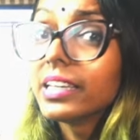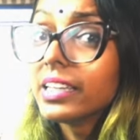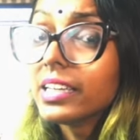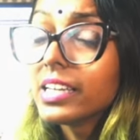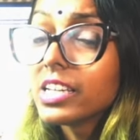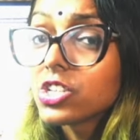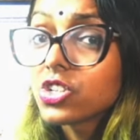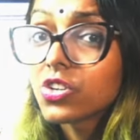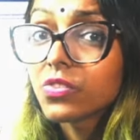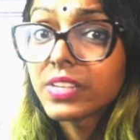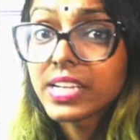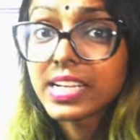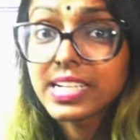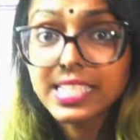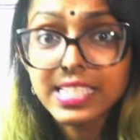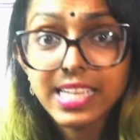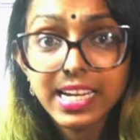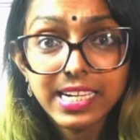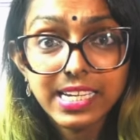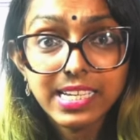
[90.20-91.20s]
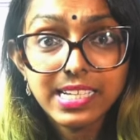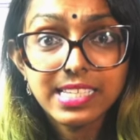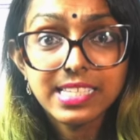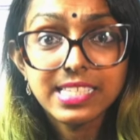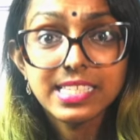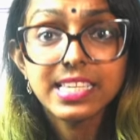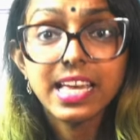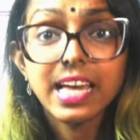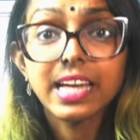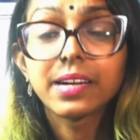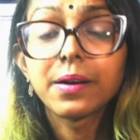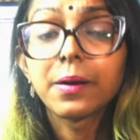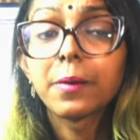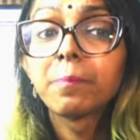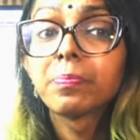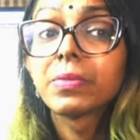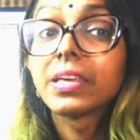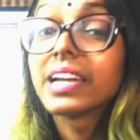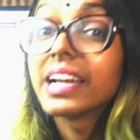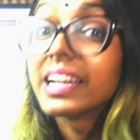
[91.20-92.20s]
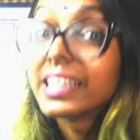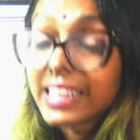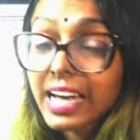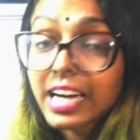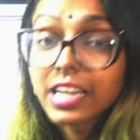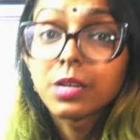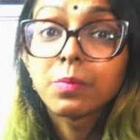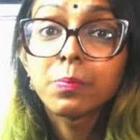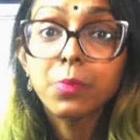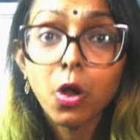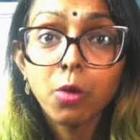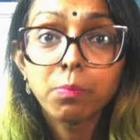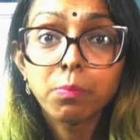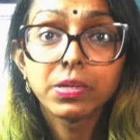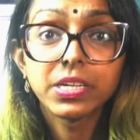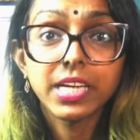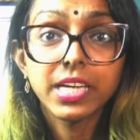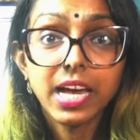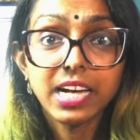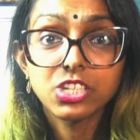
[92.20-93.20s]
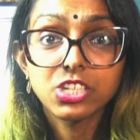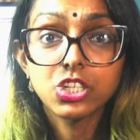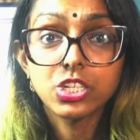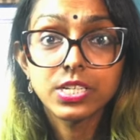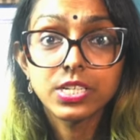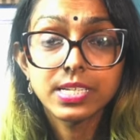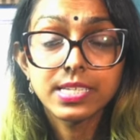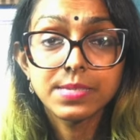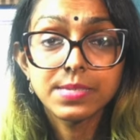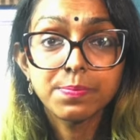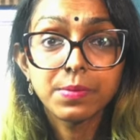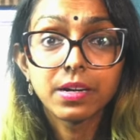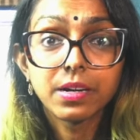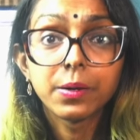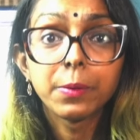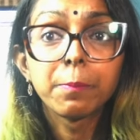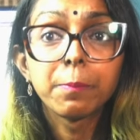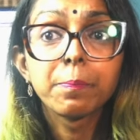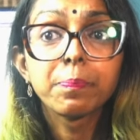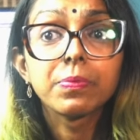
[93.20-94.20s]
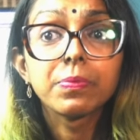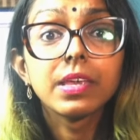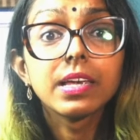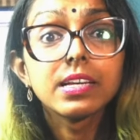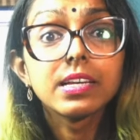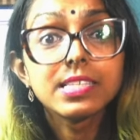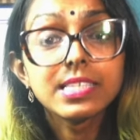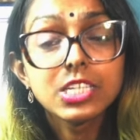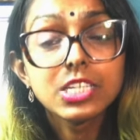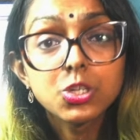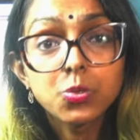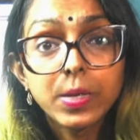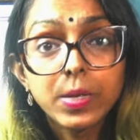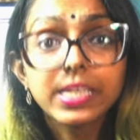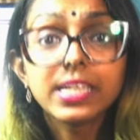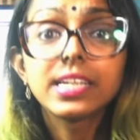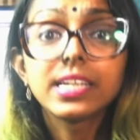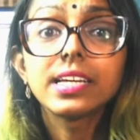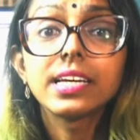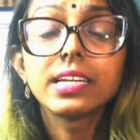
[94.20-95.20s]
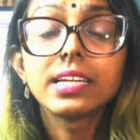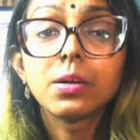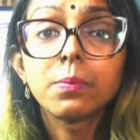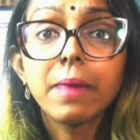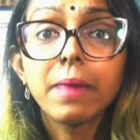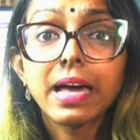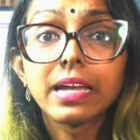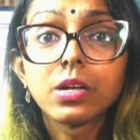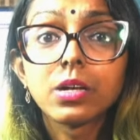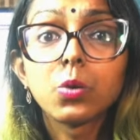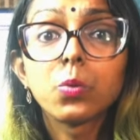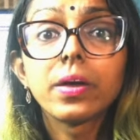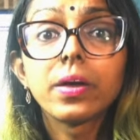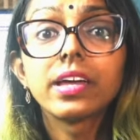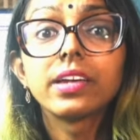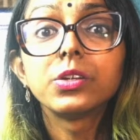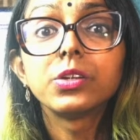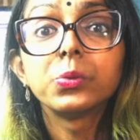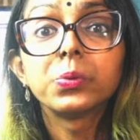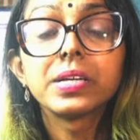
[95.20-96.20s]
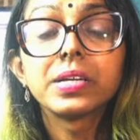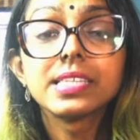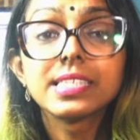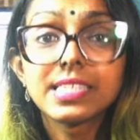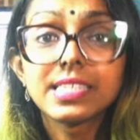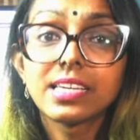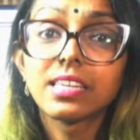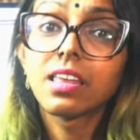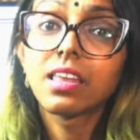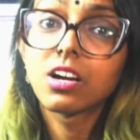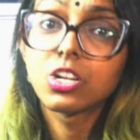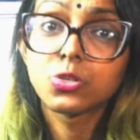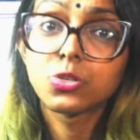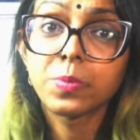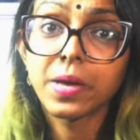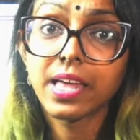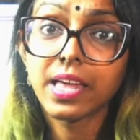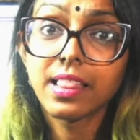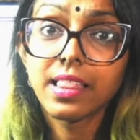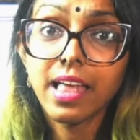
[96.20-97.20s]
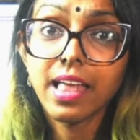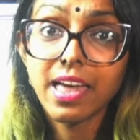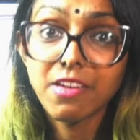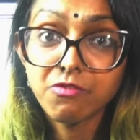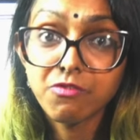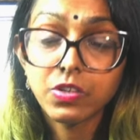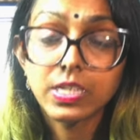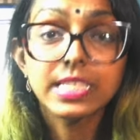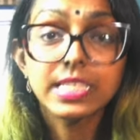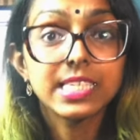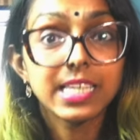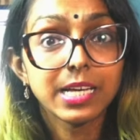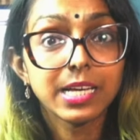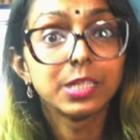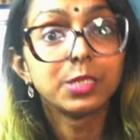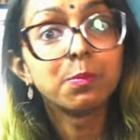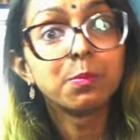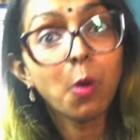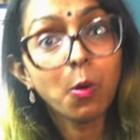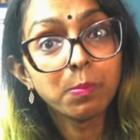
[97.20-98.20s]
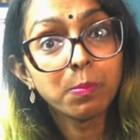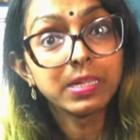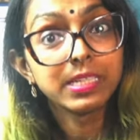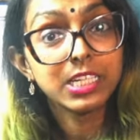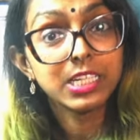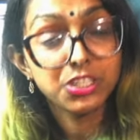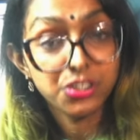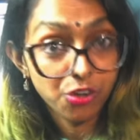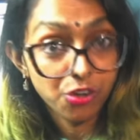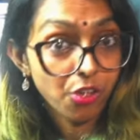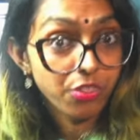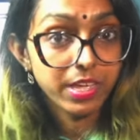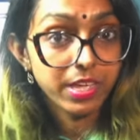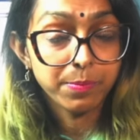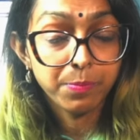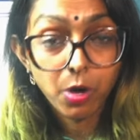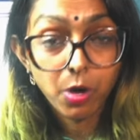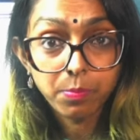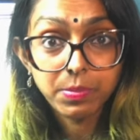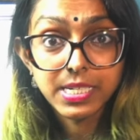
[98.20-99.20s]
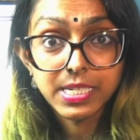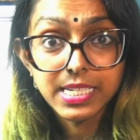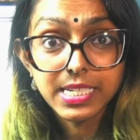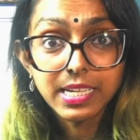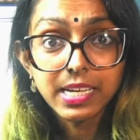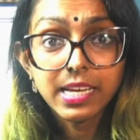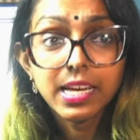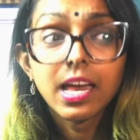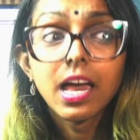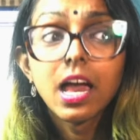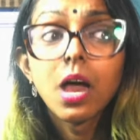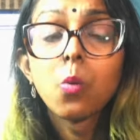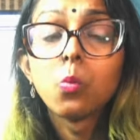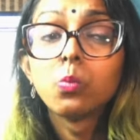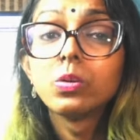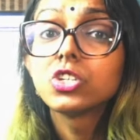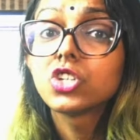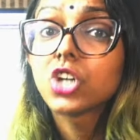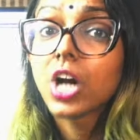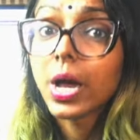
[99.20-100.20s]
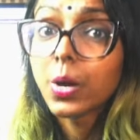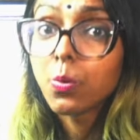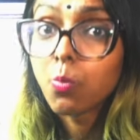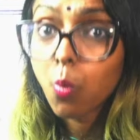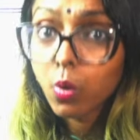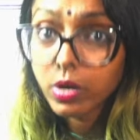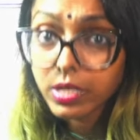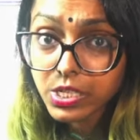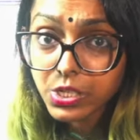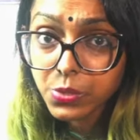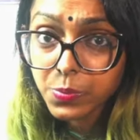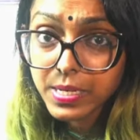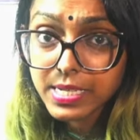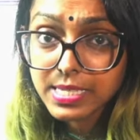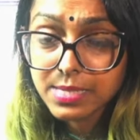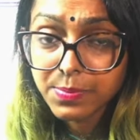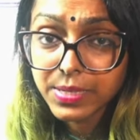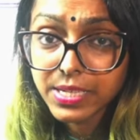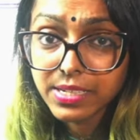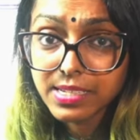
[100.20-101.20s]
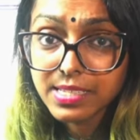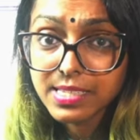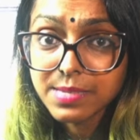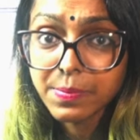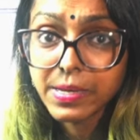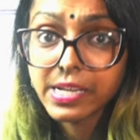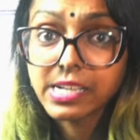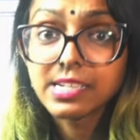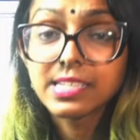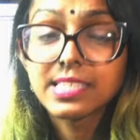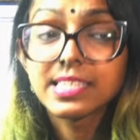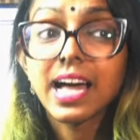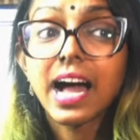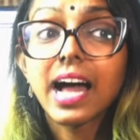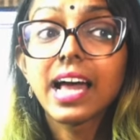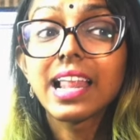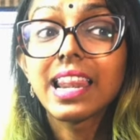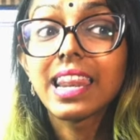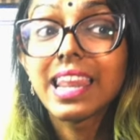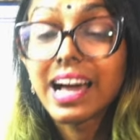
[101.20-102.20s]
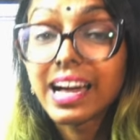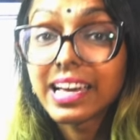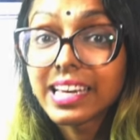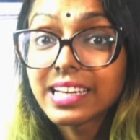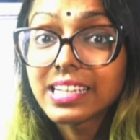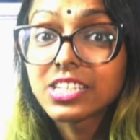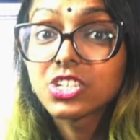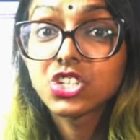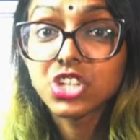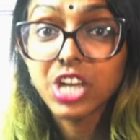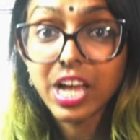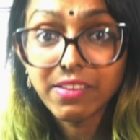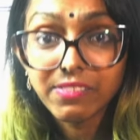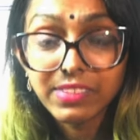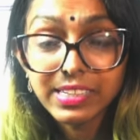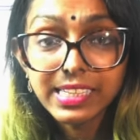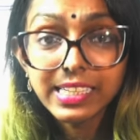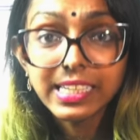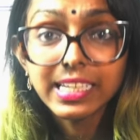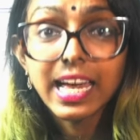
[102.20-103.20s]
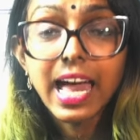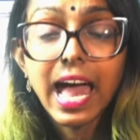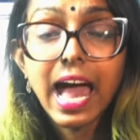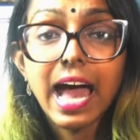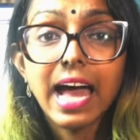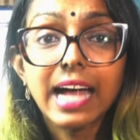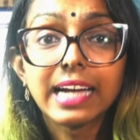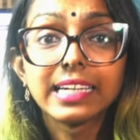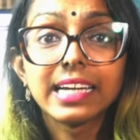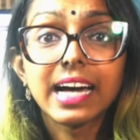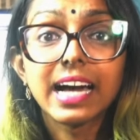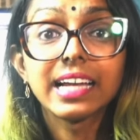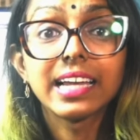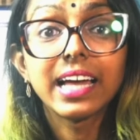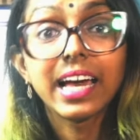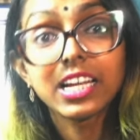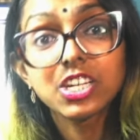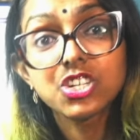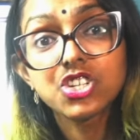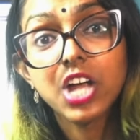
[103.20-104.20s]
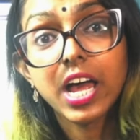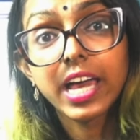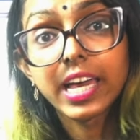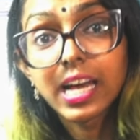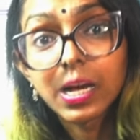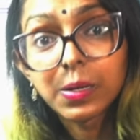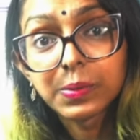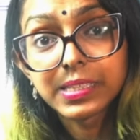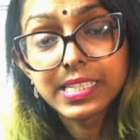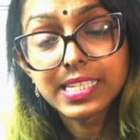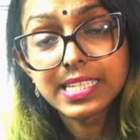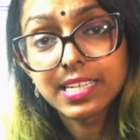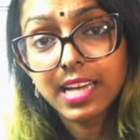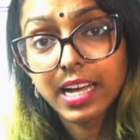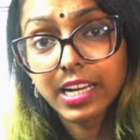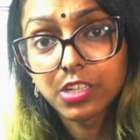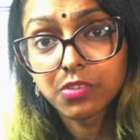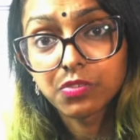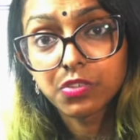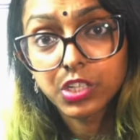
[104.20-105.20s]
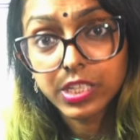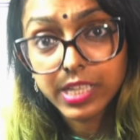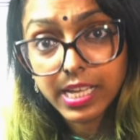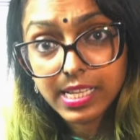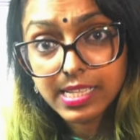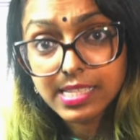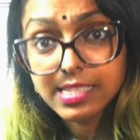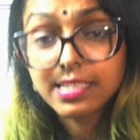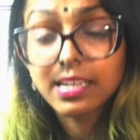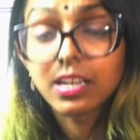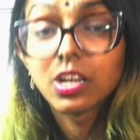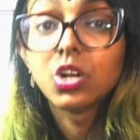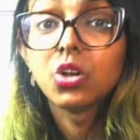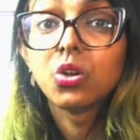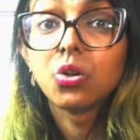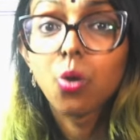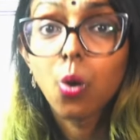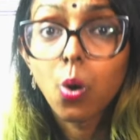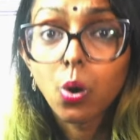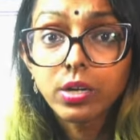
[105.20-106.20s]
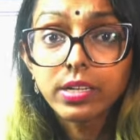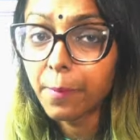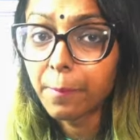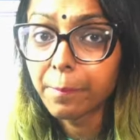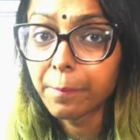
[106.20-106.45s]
each of their settings. Their entire property actually is situated in a manner where you can see Taj Mahal every single moment that you're on that property, which I wanted to experience because I like traveling and I like trying out these kind of hotels a lot.